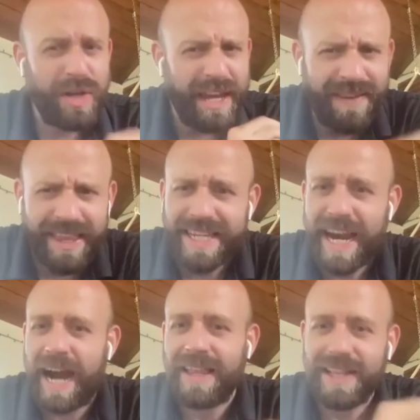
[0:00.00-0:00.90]
giving the
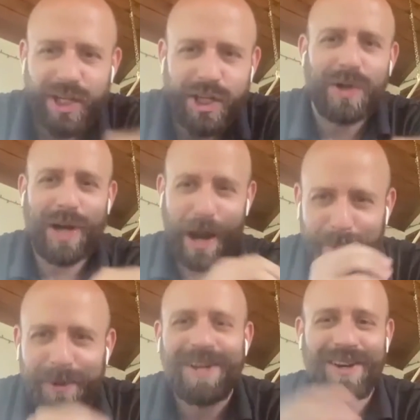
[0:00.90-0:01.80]
talents to a
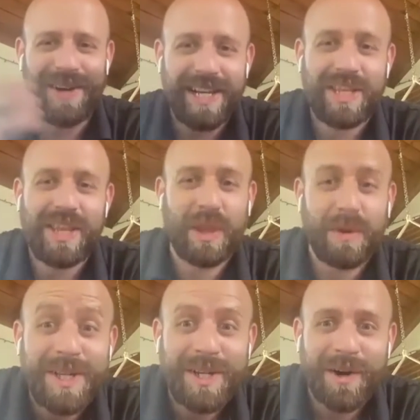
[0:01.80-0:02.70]
couple, the
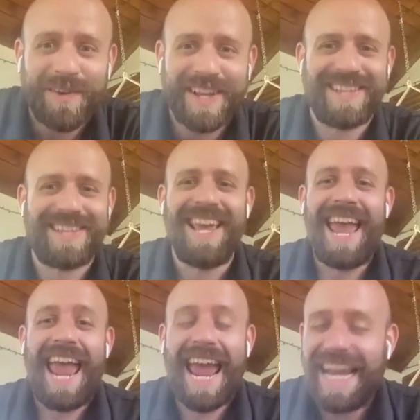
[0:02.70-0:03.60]
three servants,
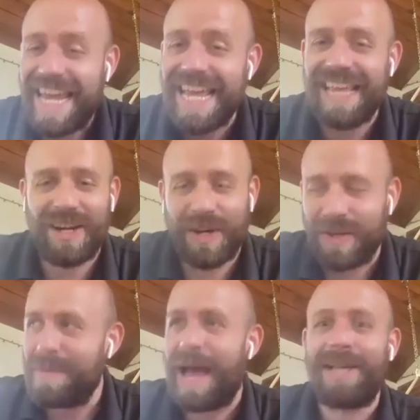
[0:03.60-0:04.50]
and
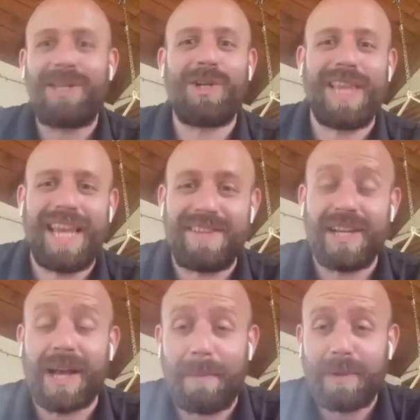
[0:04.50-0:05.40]
the master leaves
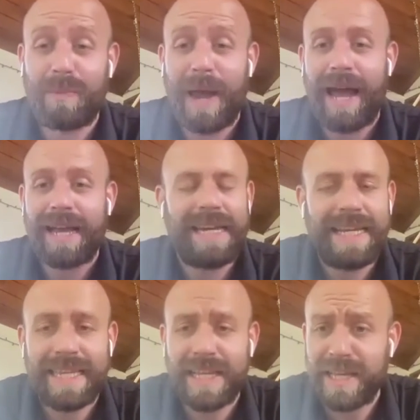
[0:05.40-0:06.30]
and comes back and
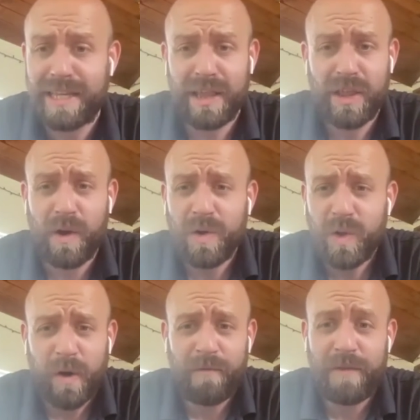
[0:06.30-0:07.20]
he says, listen, those
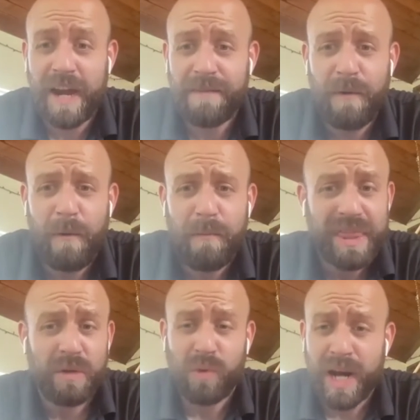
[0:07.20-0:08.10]
who are faithful
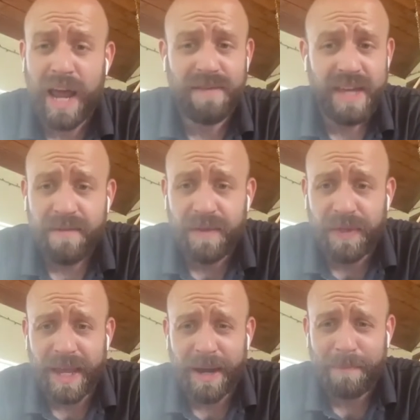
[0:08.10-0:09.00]
with what I've
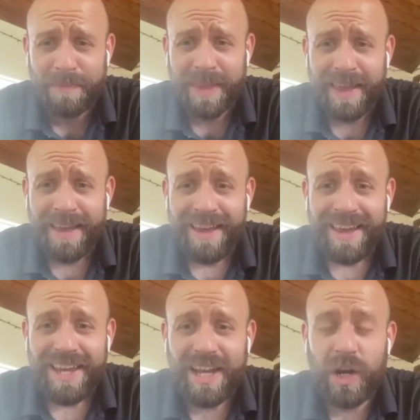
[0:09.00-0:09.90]
given them,
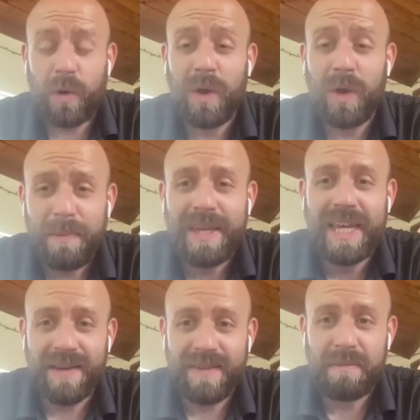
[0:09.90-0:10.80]
will be
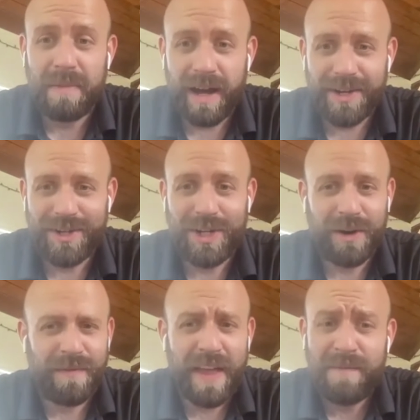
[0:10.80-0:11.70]
given much.
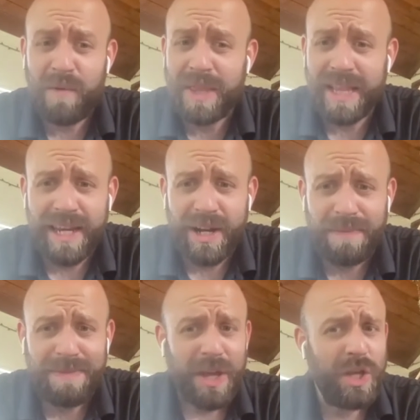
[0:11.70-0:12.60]
You're faithful with a
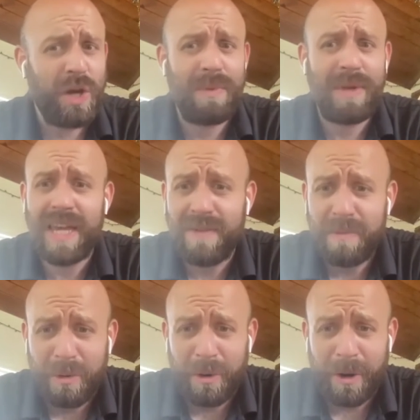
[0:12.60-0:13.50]
little, you'll be
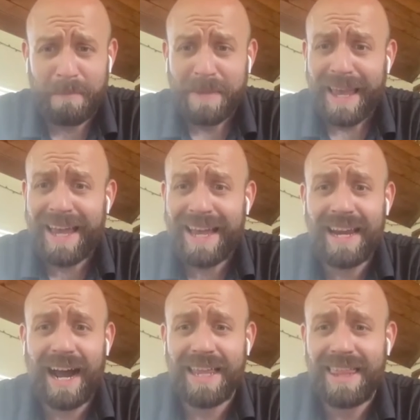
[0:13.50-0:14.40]
given more.
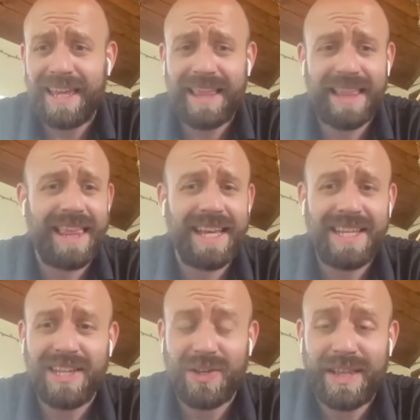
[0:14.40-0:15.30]
And I think that
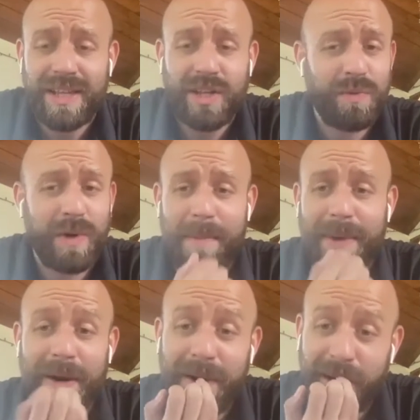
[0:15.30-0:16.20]
this is what I'm
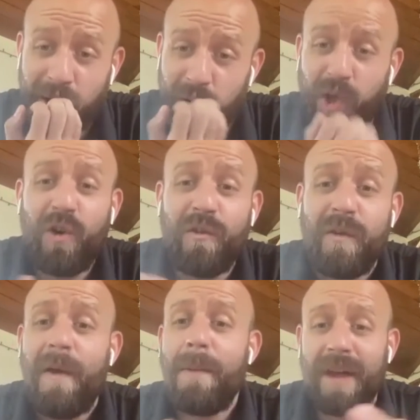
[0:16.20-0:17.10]
hearing. You've
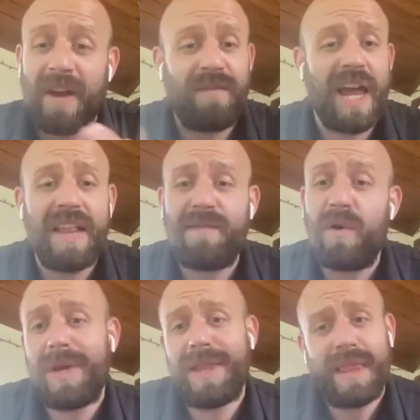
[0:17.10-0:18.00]
been
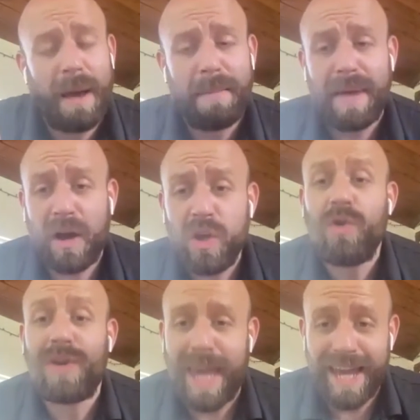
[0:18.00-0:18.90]
faithful with the amount
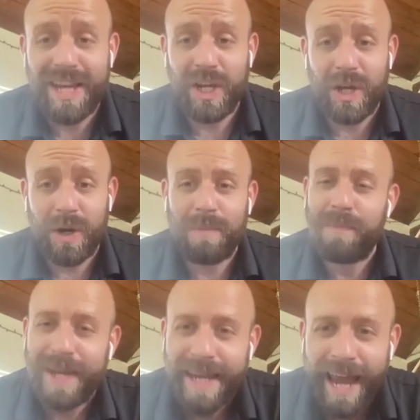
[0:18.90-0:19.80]
you can do,
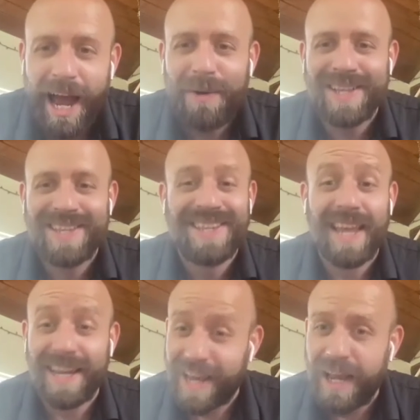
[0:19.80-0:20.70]
but now it's
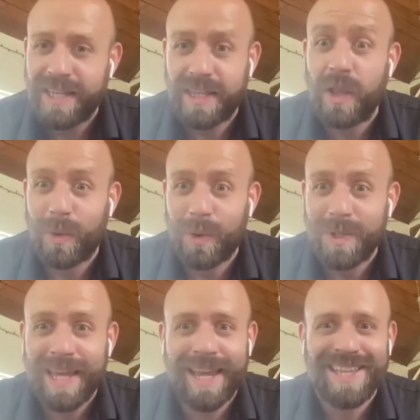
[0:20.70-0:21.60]
the Lord
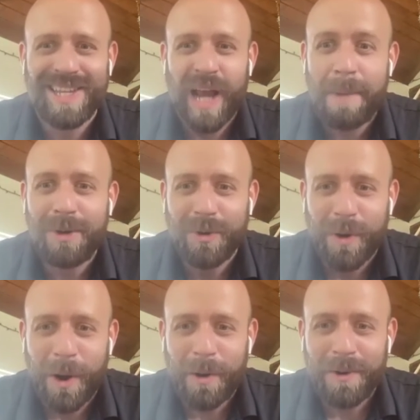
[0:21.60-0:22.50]
saying it's time to
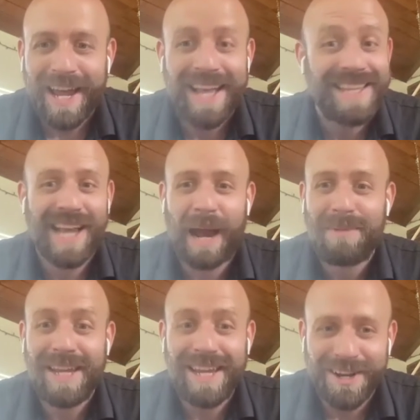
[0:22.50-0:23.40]
grow. It's
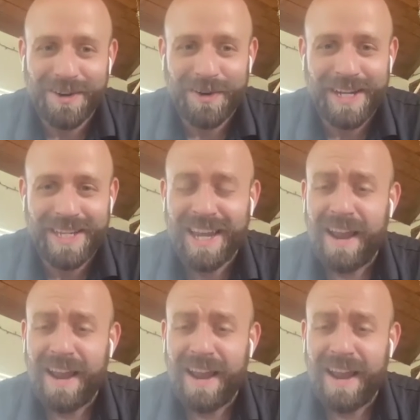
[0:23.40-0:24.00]
time to increase.